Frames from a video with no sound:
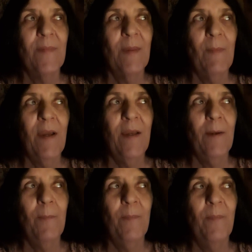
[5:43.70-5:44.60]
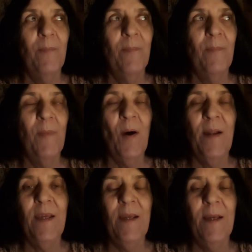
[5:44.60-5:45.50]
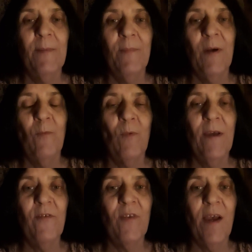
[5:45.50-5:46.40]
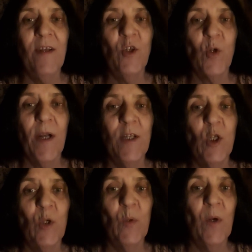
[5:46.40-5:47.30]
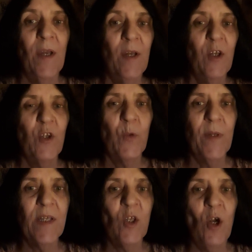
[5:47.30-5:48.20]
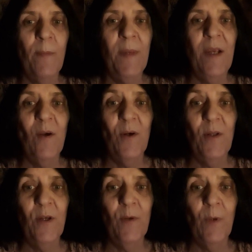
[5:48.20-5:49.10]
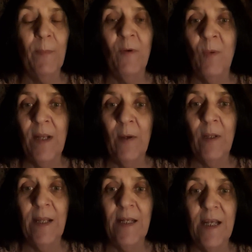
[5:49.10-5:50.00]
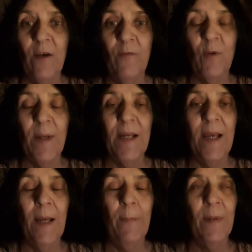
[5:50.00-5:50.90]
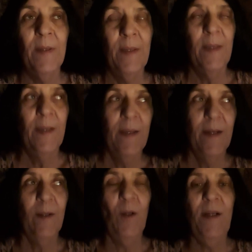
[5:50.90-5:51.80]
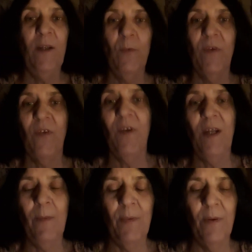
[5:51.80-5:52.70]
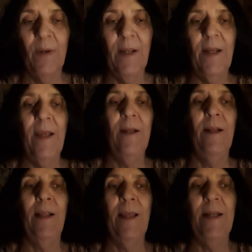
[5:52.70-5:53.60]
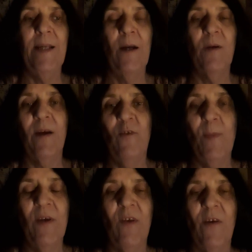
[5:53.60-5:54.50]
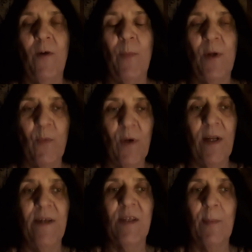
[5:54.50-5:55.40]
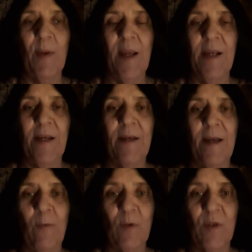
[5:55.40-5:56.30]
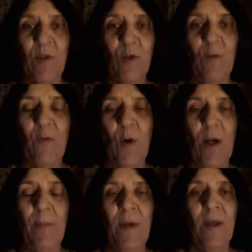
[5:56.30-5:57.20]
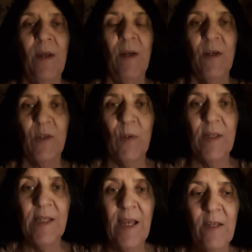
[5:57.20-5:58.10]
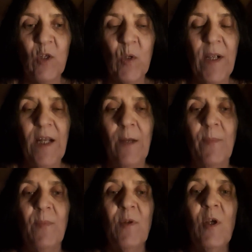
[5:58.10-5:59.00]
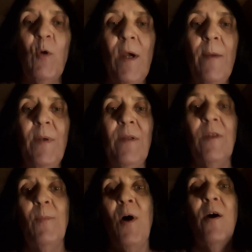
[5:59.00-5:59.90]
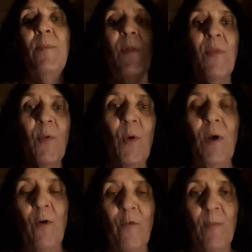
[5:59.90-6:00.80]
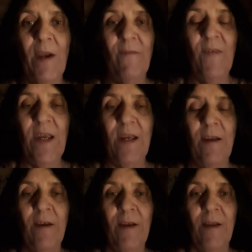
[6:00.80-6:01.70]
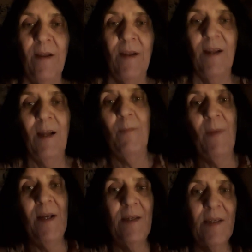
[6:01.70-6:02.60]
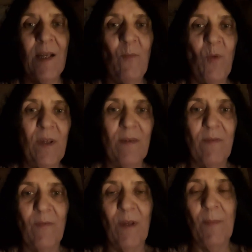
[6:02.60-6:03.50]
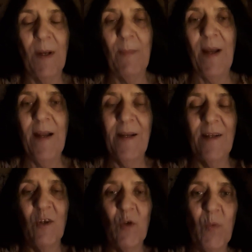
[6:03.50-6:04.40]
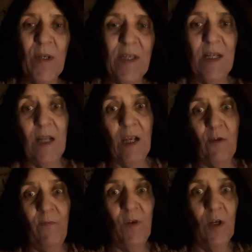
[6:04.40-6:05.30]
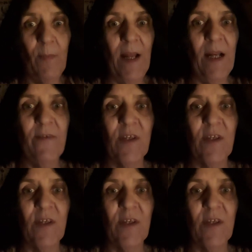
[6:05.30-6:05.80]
My body, my left side tried to twist on me earlier when I lay down for my nap and all I did was sit up. I laid, laid down, covered myself up, and I realized the blanket was too far up. So I sat straight up to grab it, the bottom, and throw it over my feet. And my something went in my back and it twisted, and I could feel my left